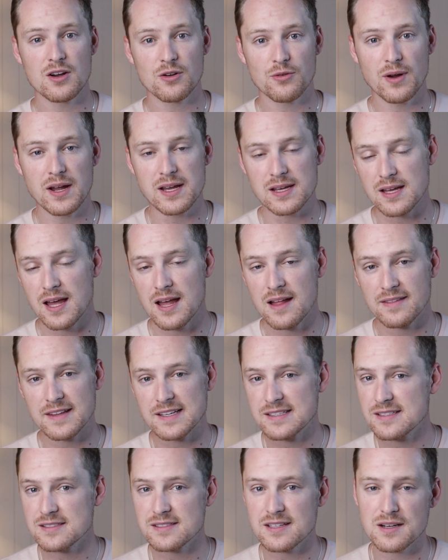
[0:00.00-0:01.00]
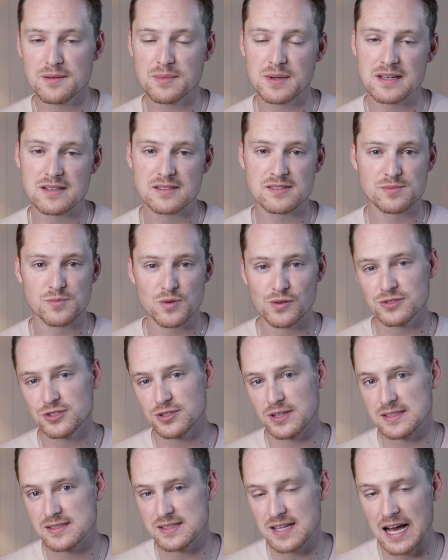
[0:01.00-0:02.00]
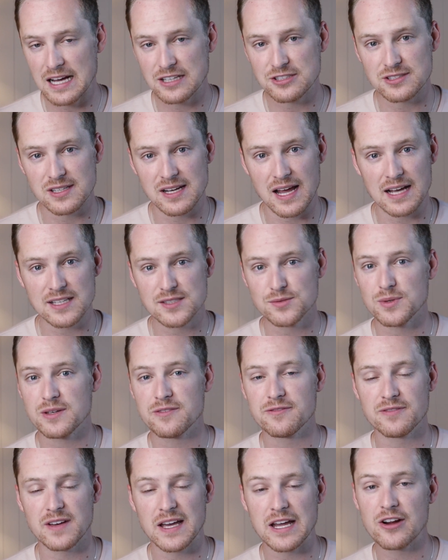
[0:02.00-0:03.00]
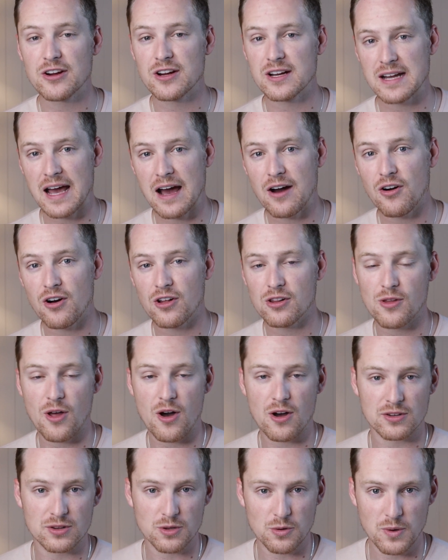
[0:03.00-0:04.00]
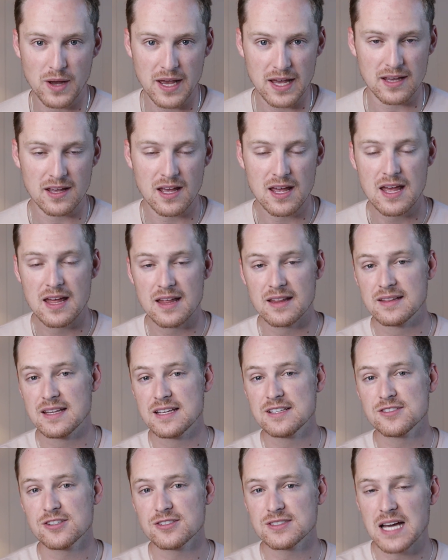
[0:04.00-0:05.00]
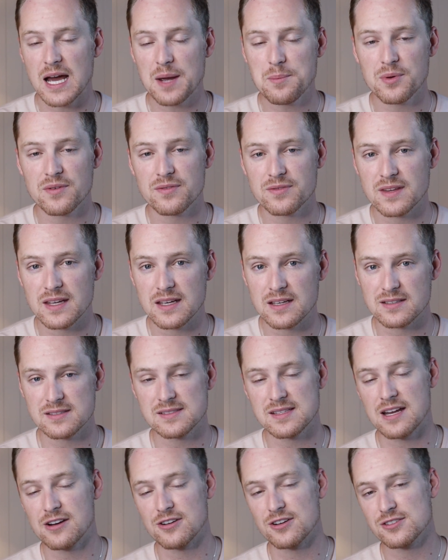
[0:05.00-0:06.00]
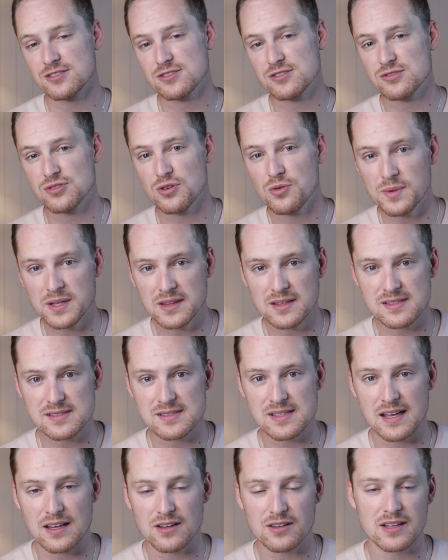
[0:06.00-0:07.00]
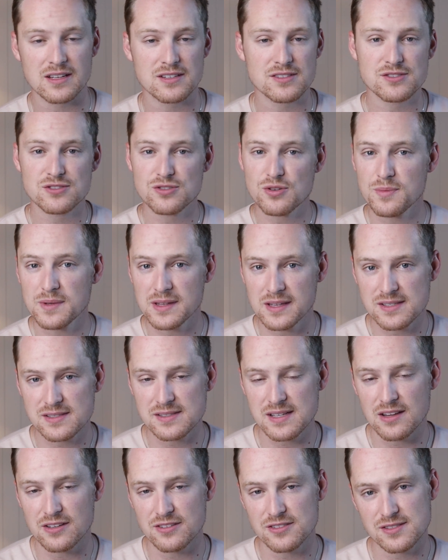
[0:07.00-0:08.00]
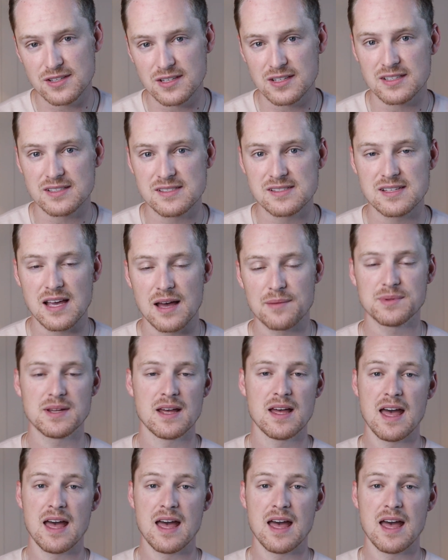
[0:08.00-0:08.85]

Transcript: Great, this is going to be a smooth transaction as we figure it out along the way. These are type of things that are assuming the sale, assuming the seller is going to accept,